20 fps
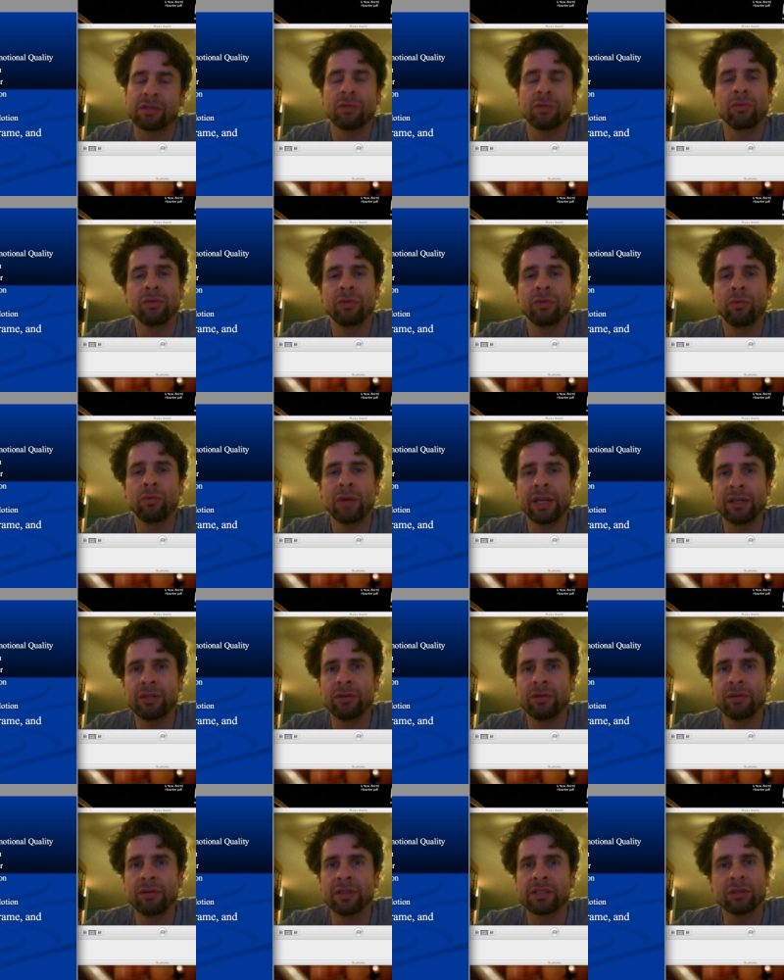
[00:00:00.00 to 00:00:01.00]
The way to
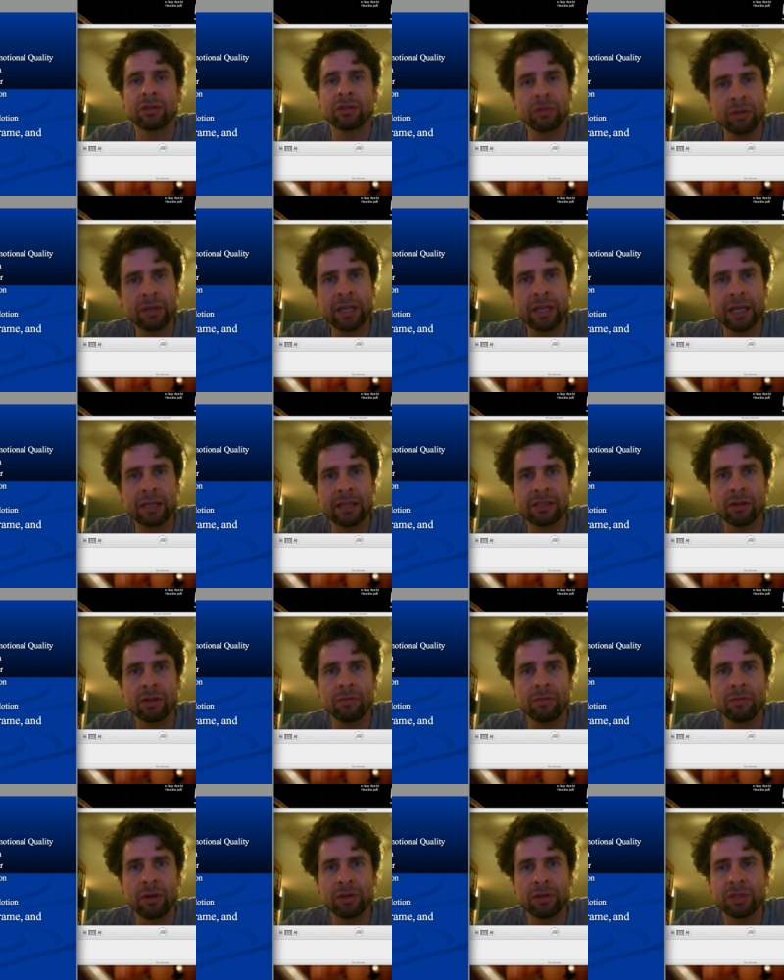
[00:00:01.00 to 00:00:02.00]
do it is to look at slow
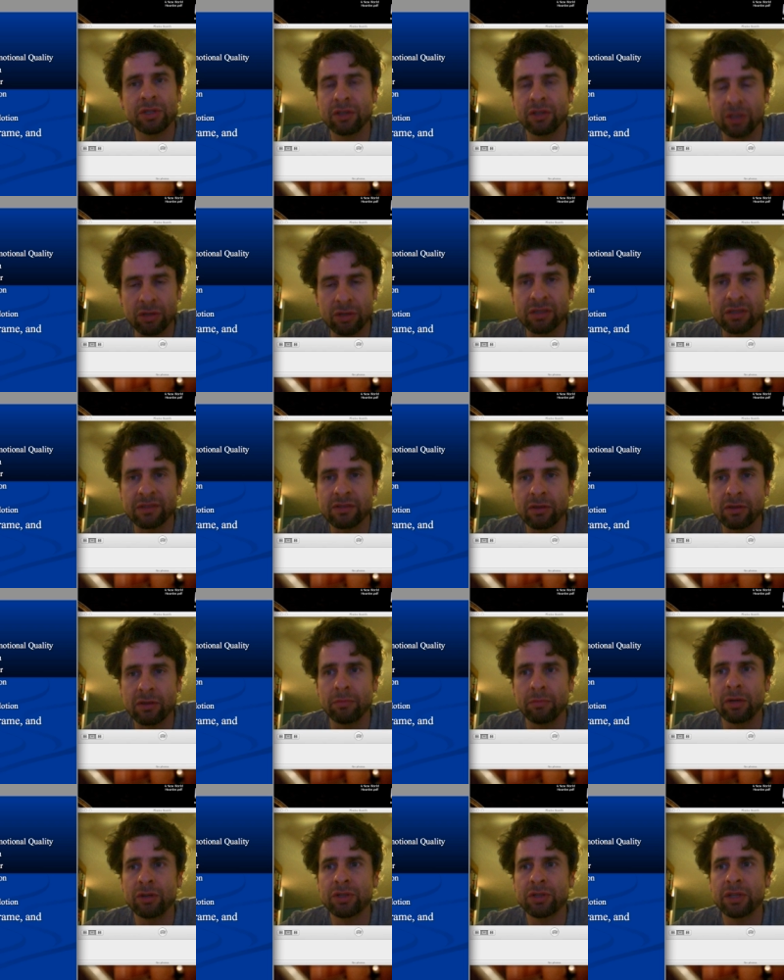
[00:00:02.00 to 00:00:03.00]
motion, the use of slow
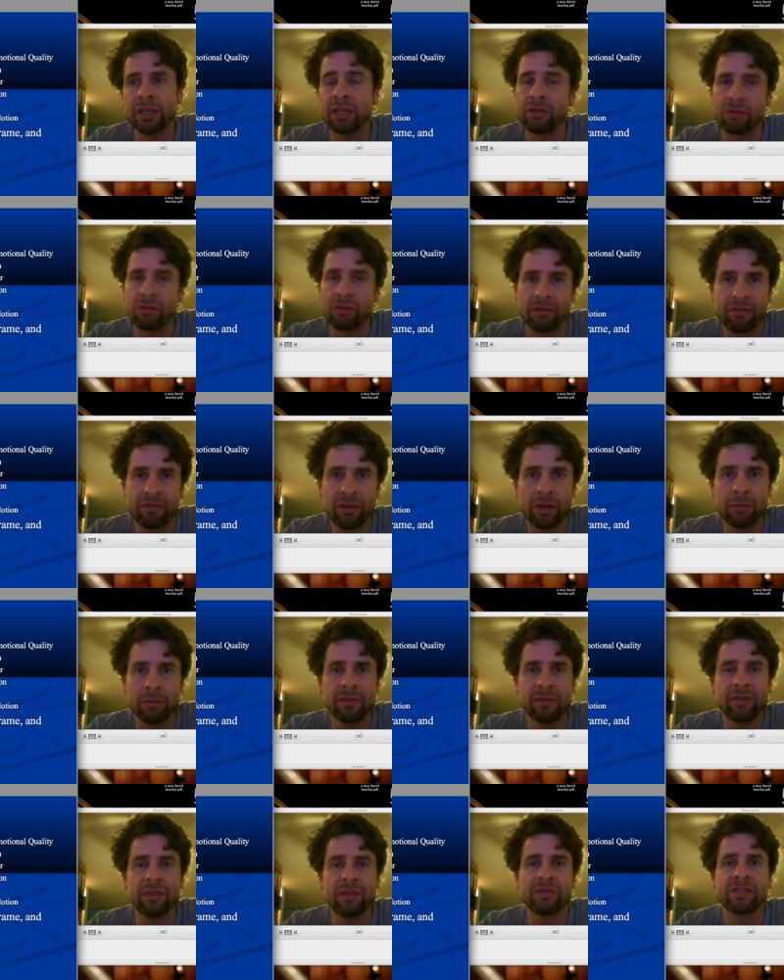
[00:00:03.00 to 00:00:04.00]
motion in your film,
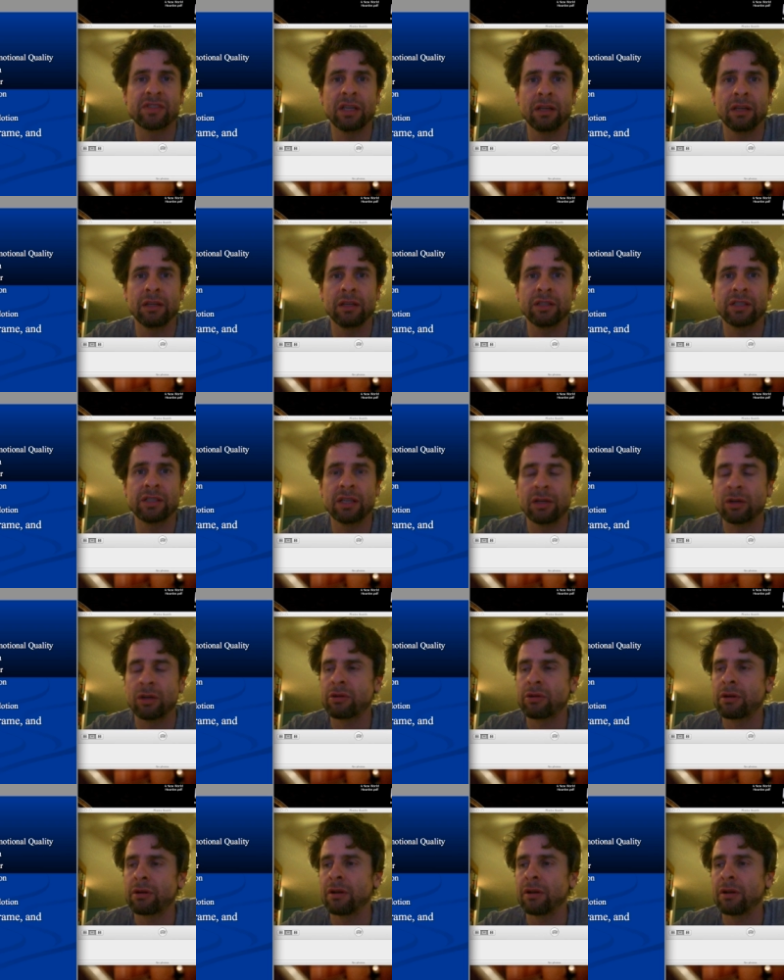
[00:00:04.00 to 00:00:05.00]
if you see it
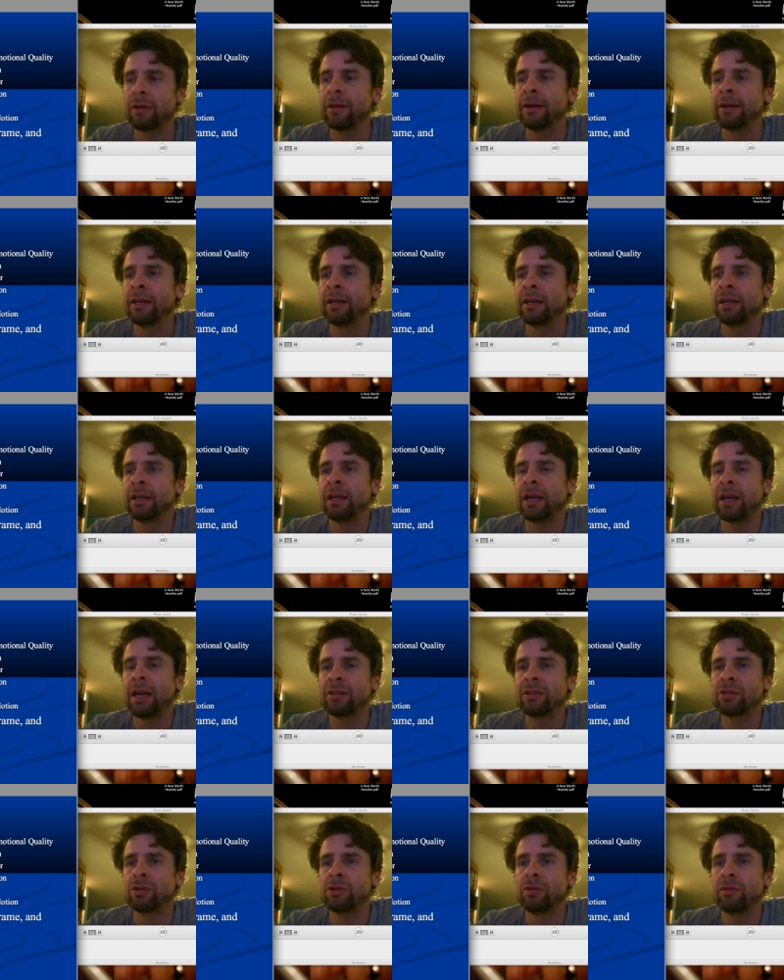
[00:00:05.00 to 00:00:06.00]
occur,
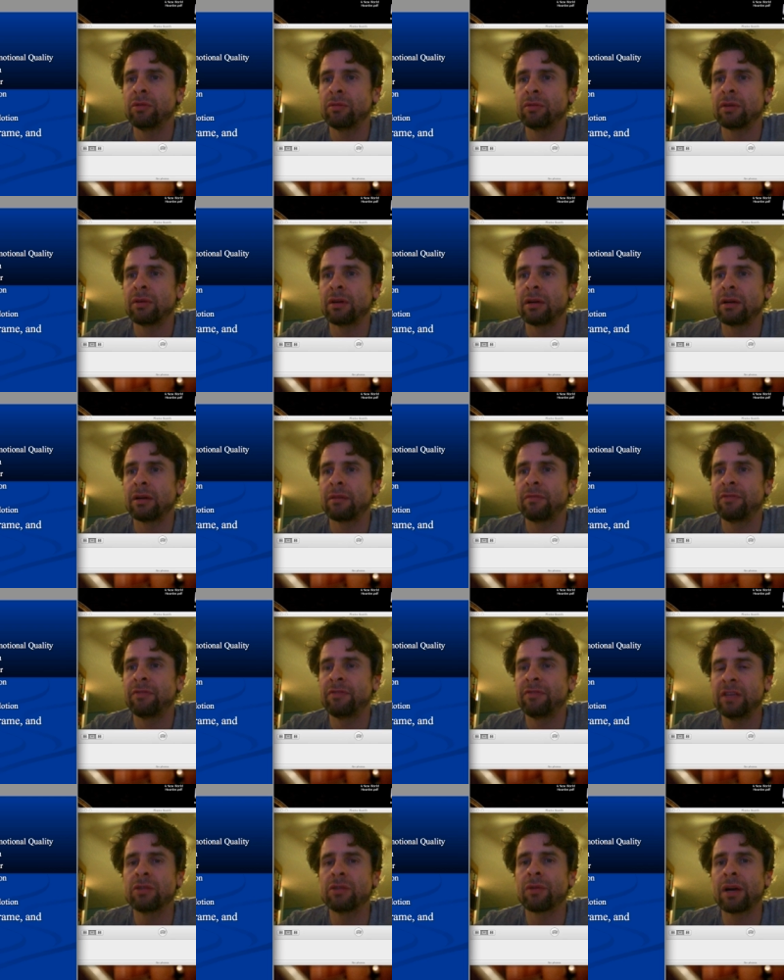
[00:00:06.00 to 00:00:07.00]
and to
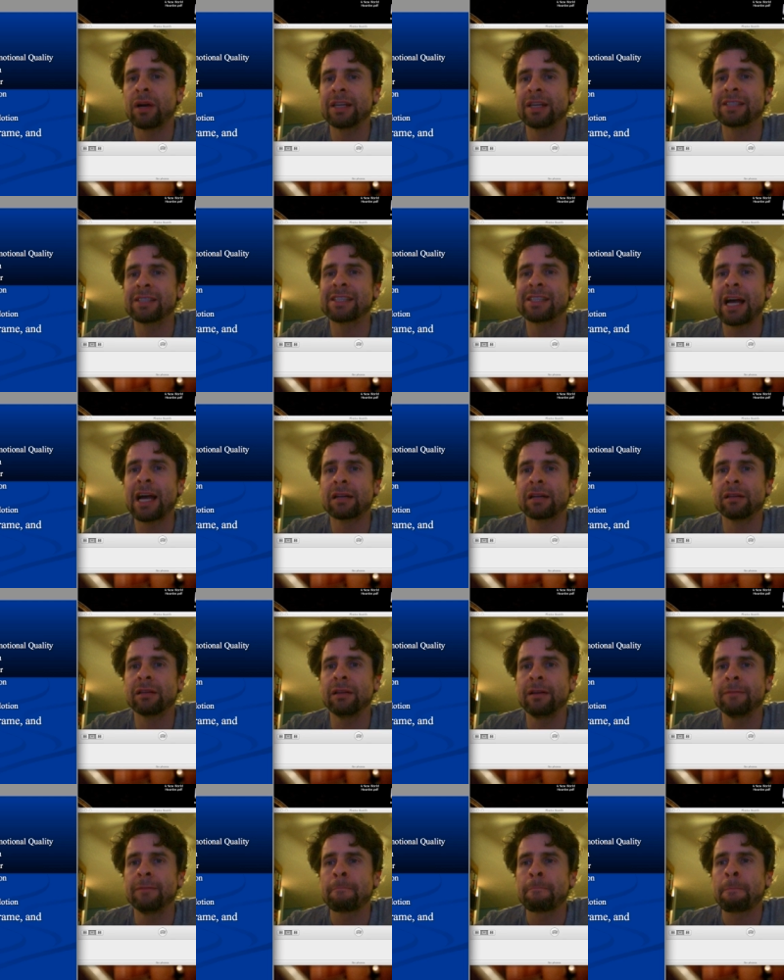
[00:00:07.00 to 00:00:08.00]
figure out
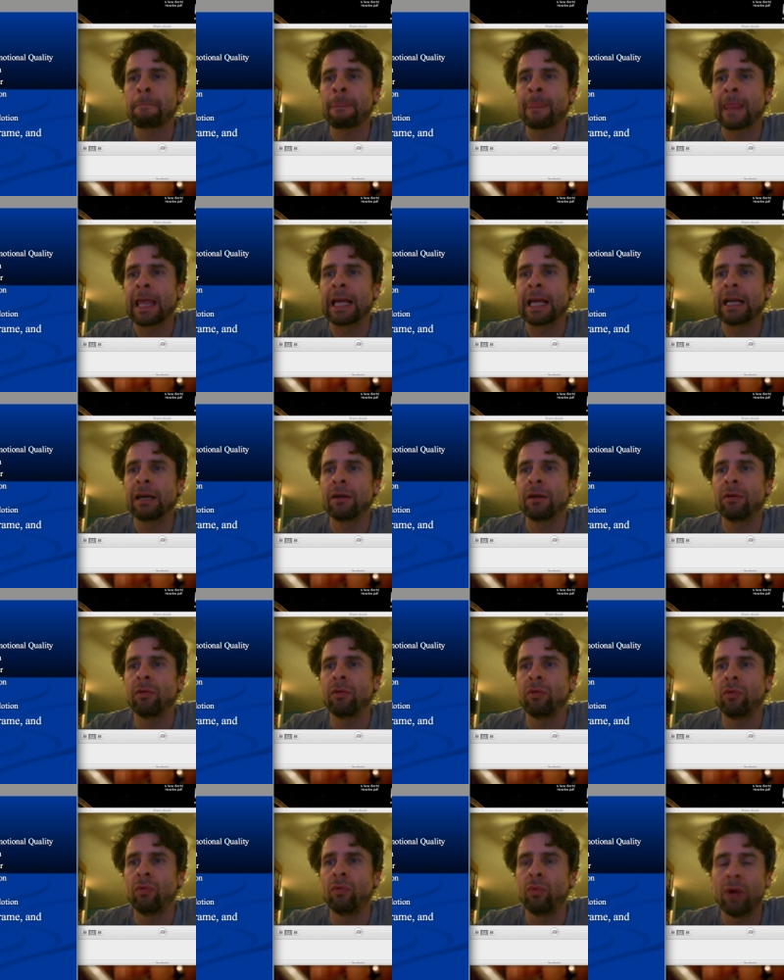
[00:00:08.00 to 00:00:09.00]
exactly
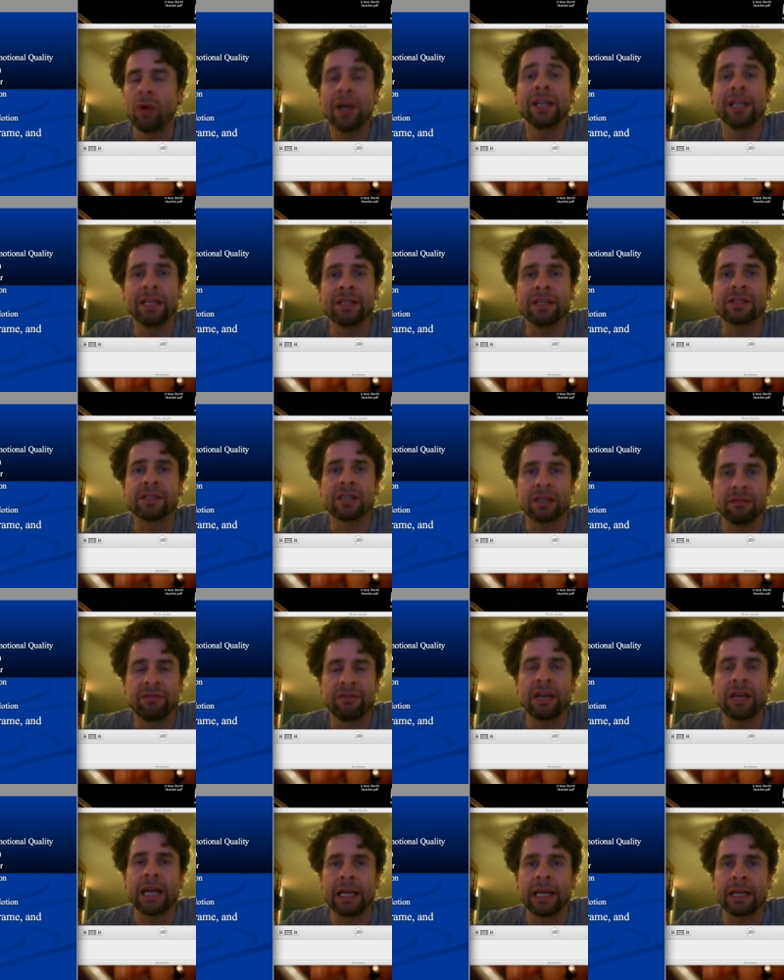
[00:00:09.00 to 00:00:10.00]
what it is
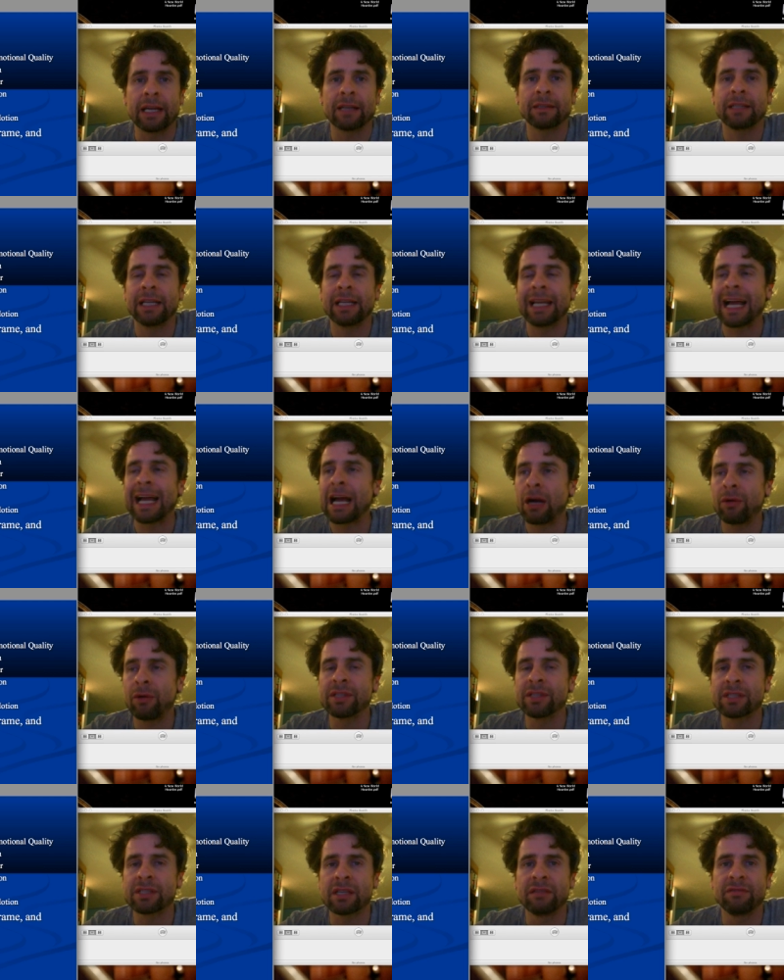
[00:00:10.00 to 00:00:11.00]
conveying and how it
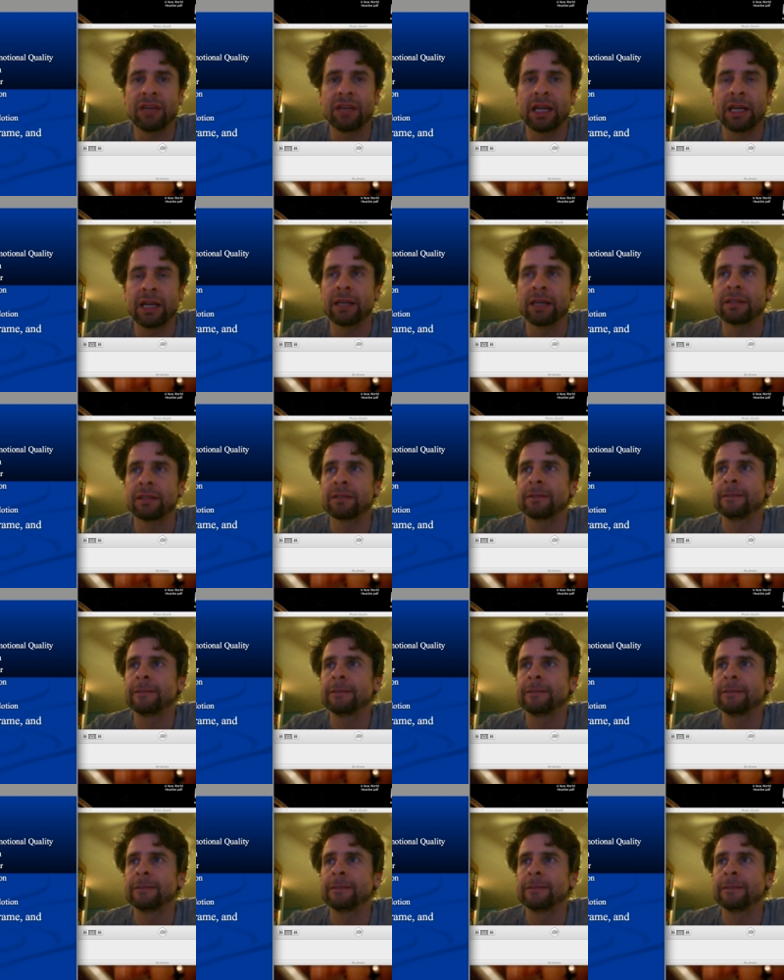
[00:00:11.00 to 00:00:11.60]
is conveying it.